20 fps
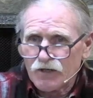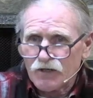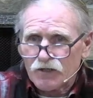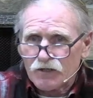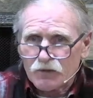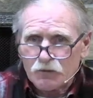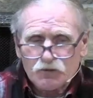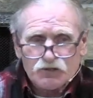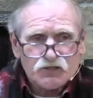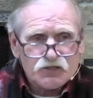
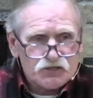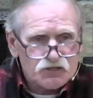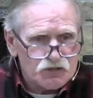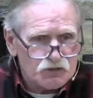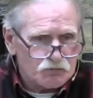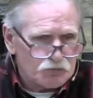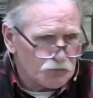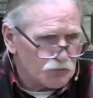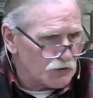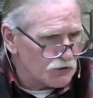It was a
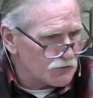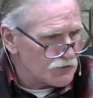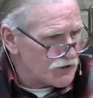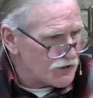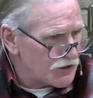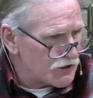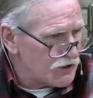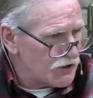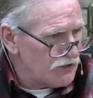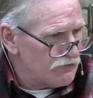temporary
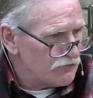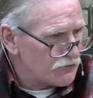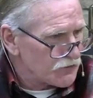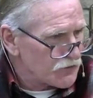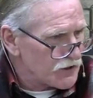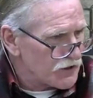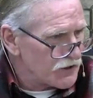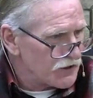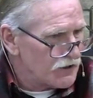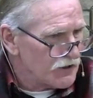
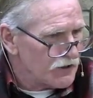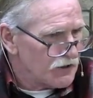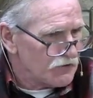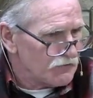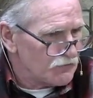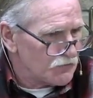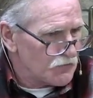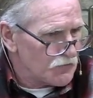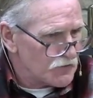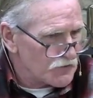covering
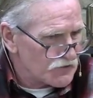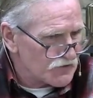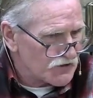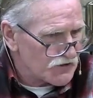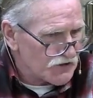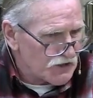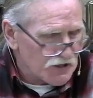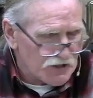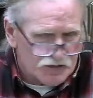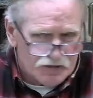for their
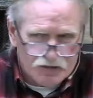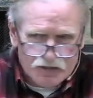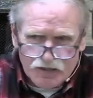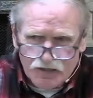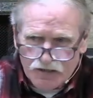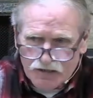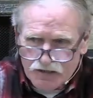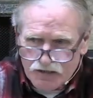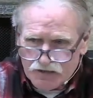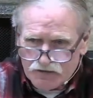sin.
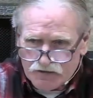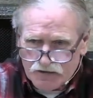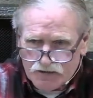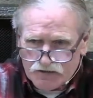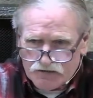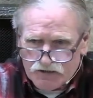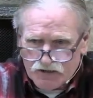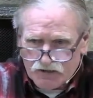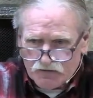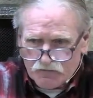
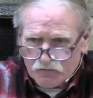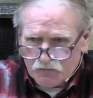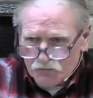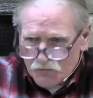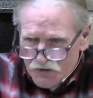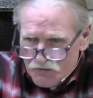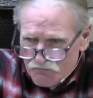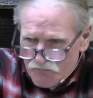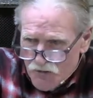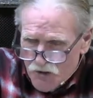It didn't
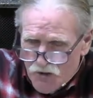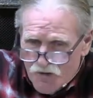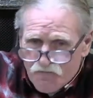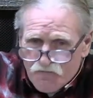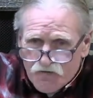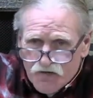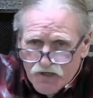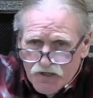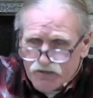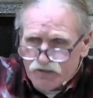
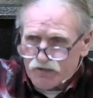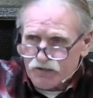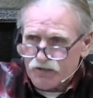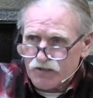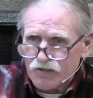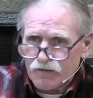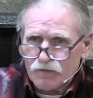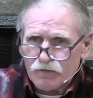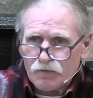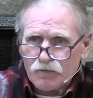remove it.
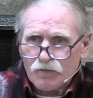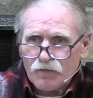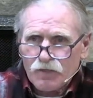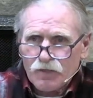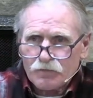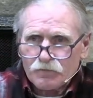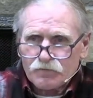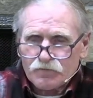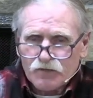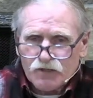
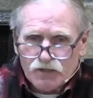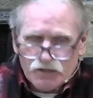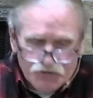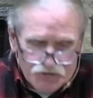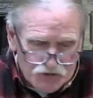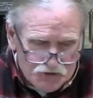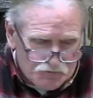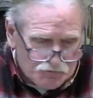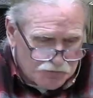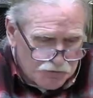It
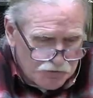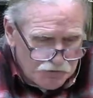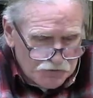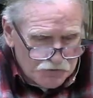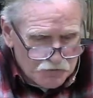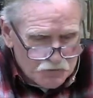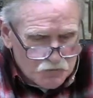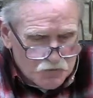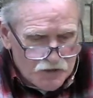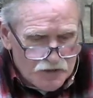just put
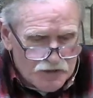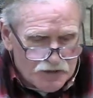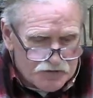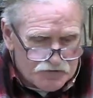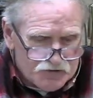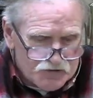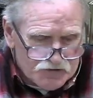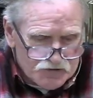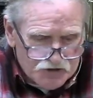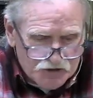it away.
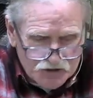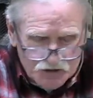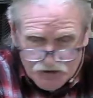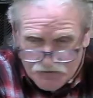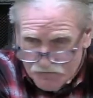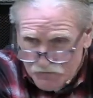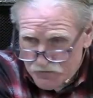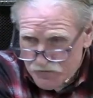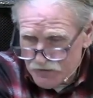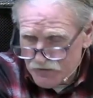It just
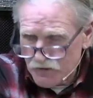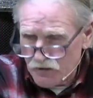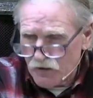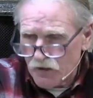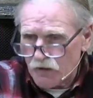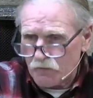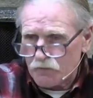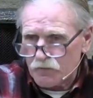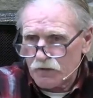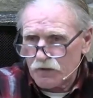covered it
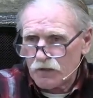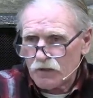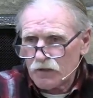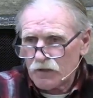up